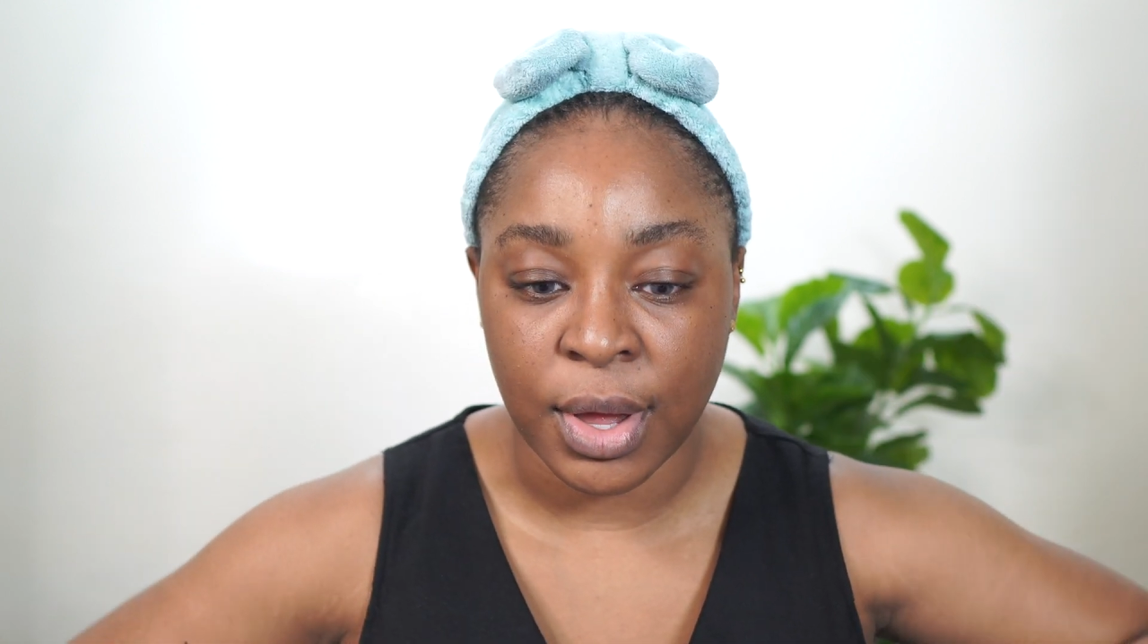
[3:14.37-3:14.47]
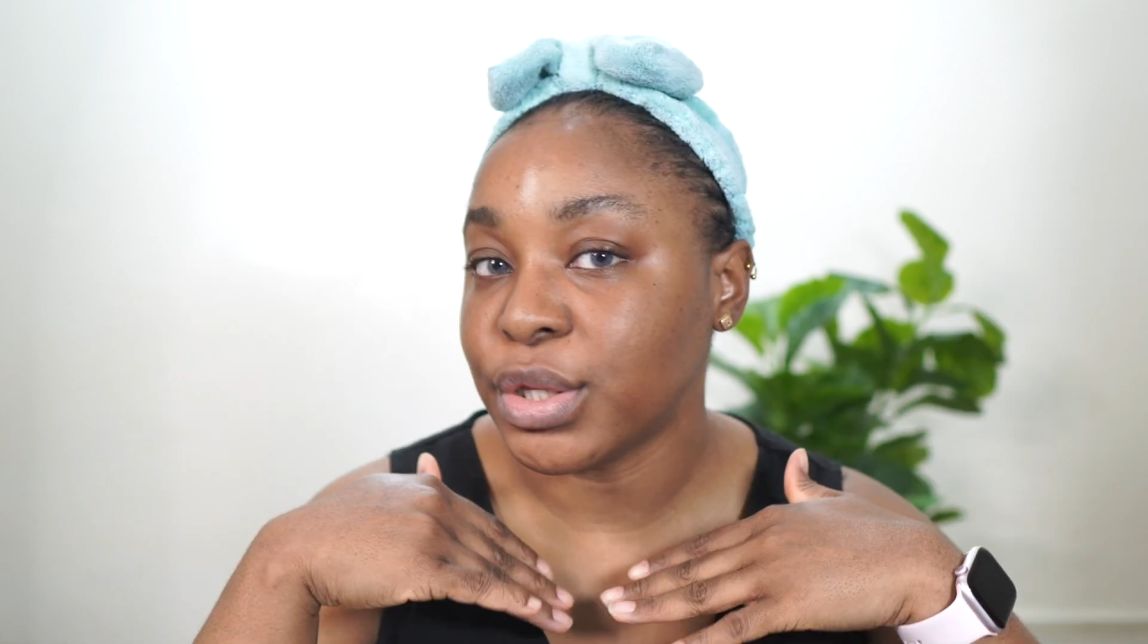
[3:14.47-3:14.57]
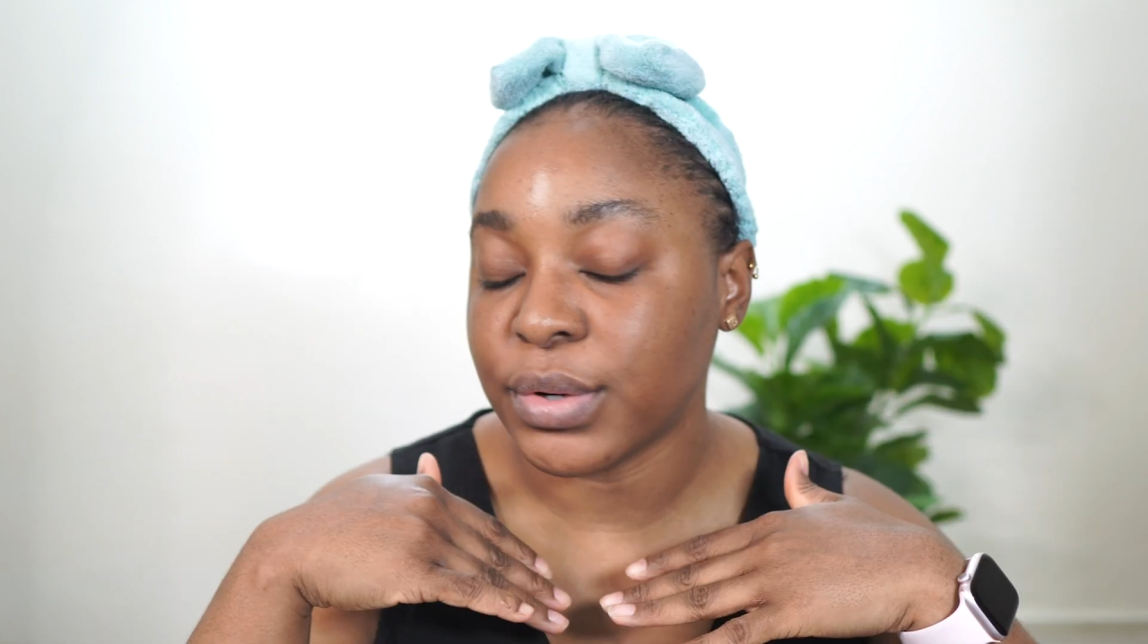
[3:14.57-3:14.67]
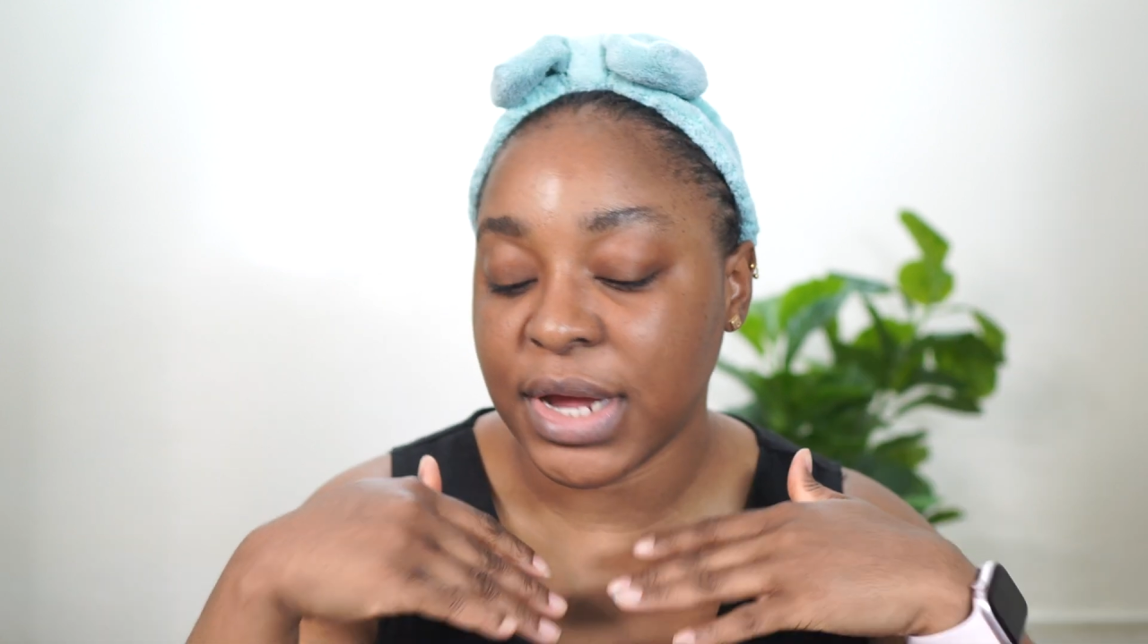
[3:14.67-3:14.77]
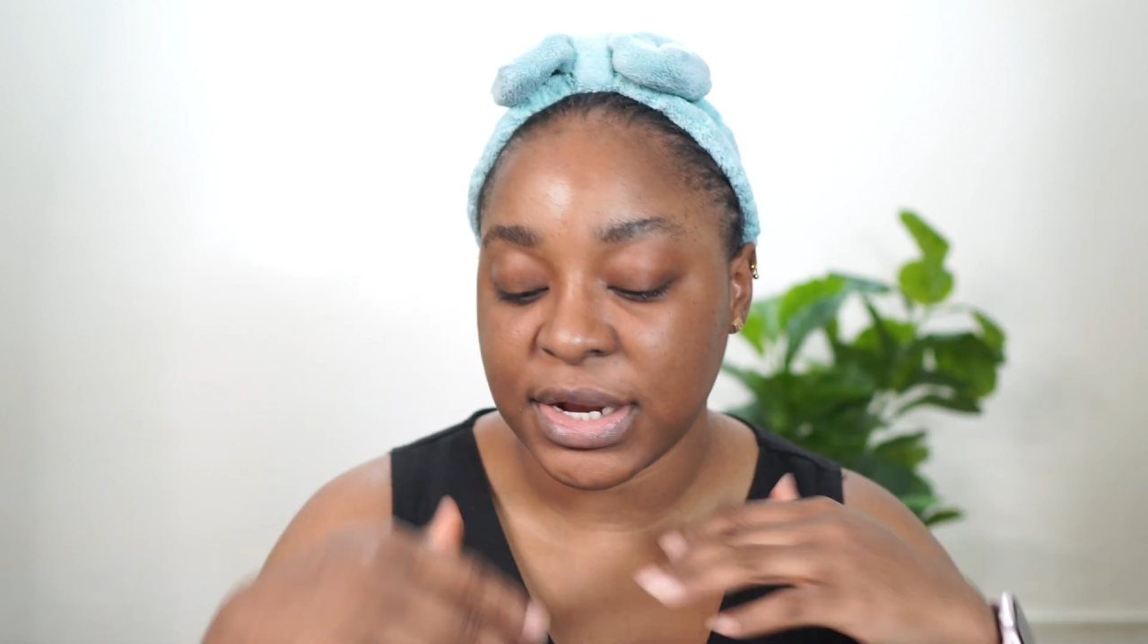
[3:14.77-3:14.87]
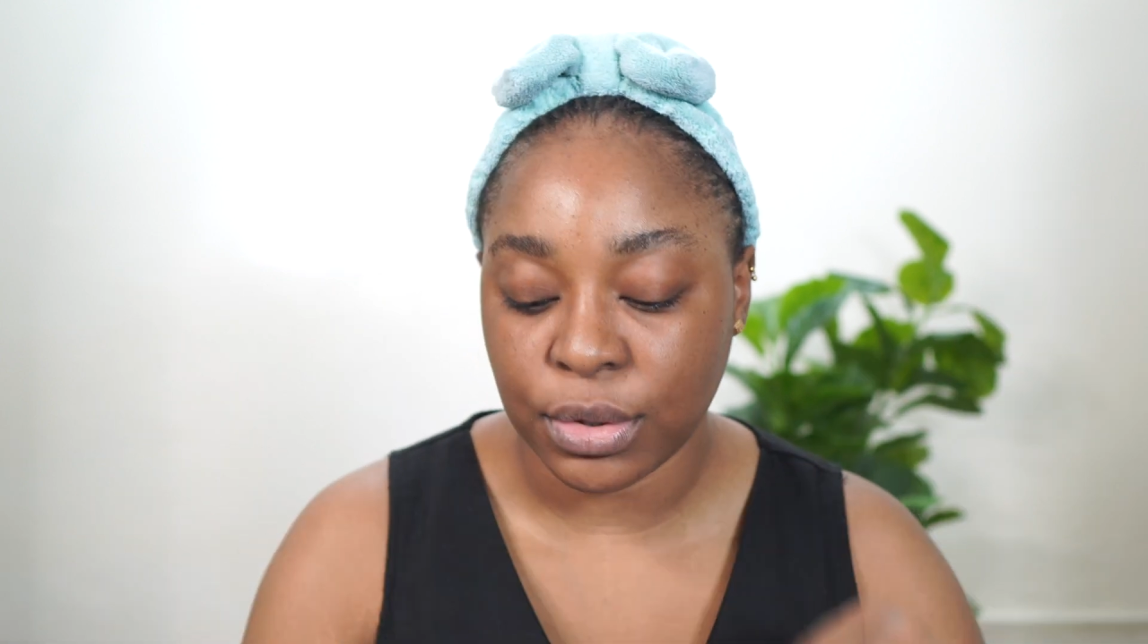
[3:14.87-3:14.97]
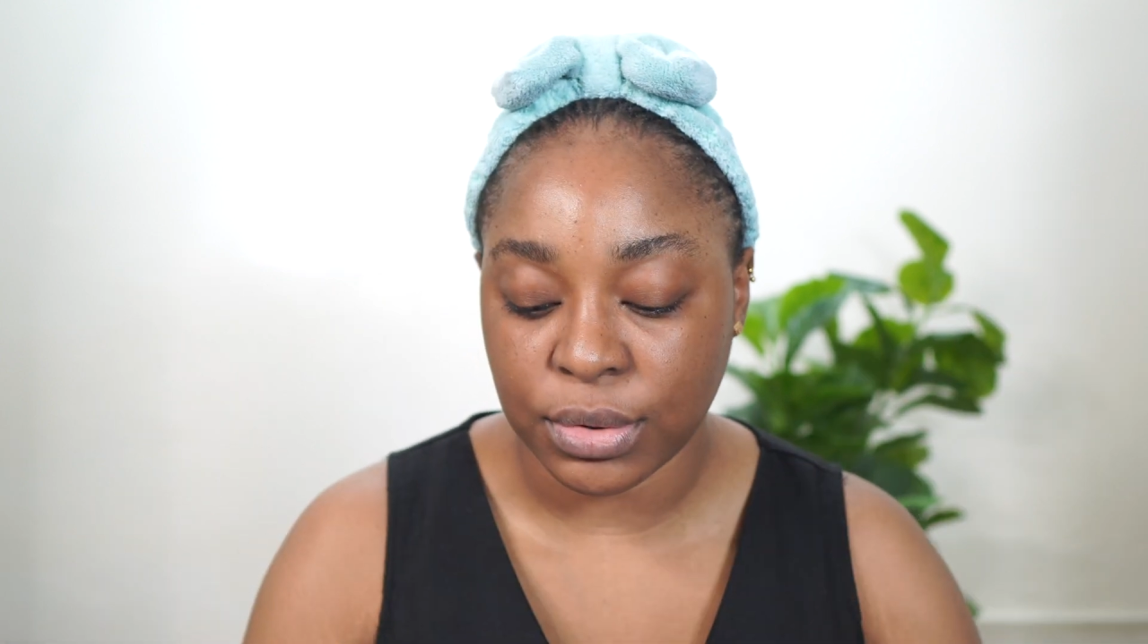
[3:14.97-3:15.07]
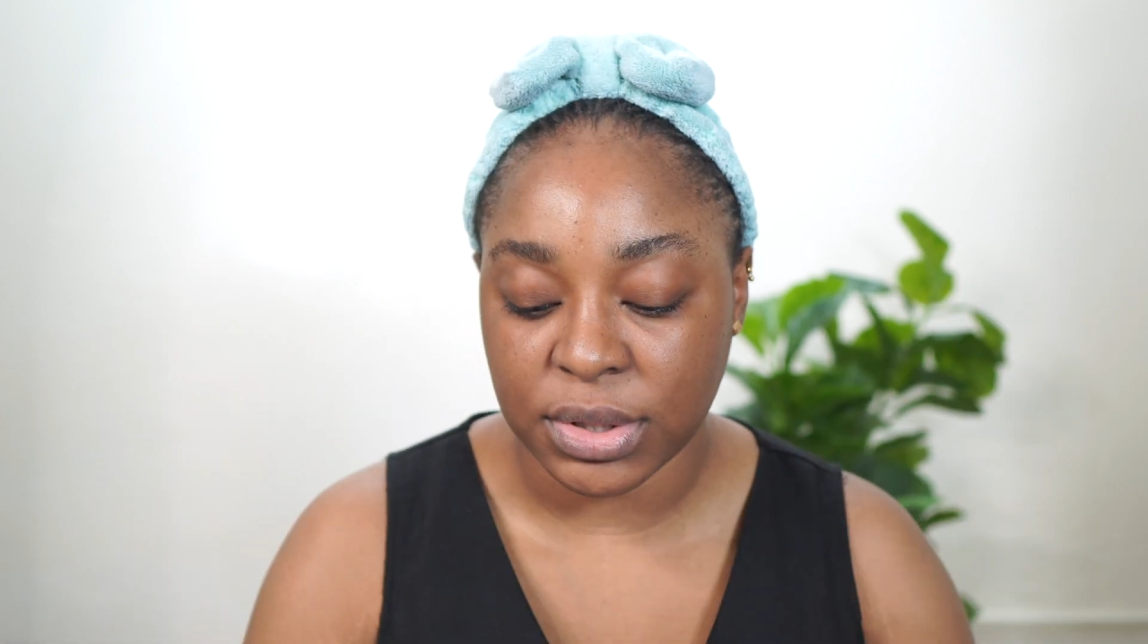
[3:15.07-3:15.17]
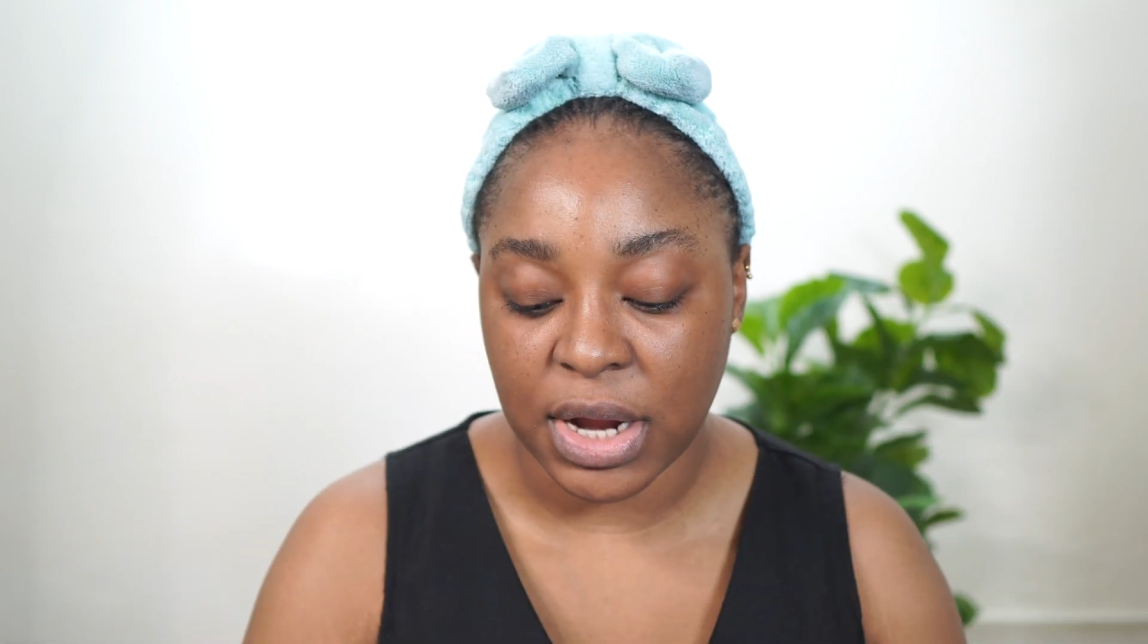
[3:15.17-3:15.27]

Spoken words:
Toner done.